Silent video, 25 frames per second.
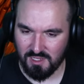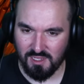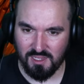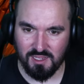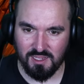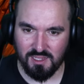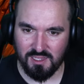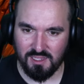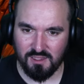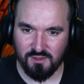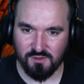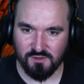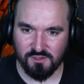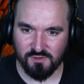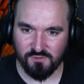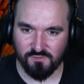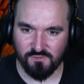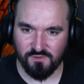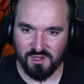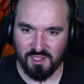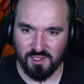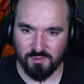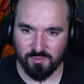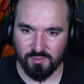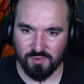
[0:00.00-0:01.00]
E to
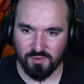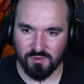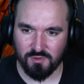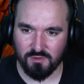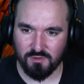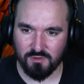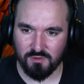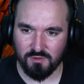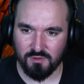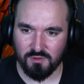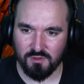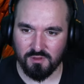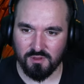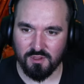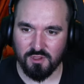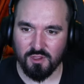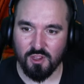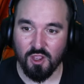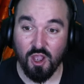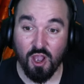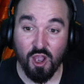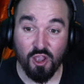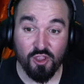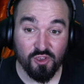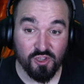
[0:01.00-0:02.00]
flip?
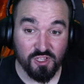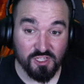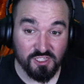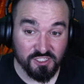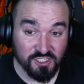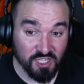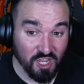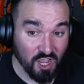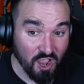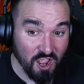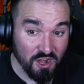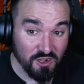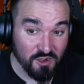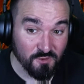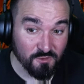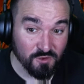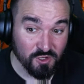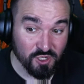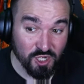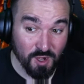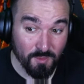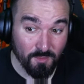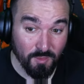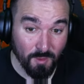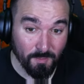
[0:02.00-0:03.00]
You can turn
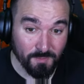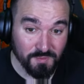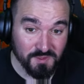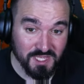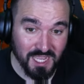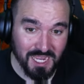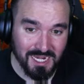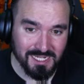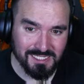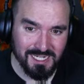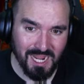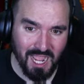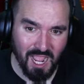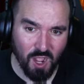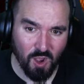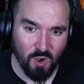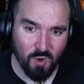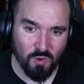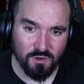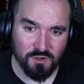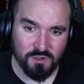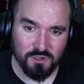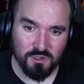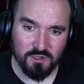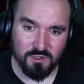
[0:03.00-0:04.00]
them upside
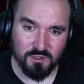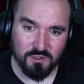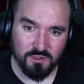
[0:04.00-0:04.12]
down!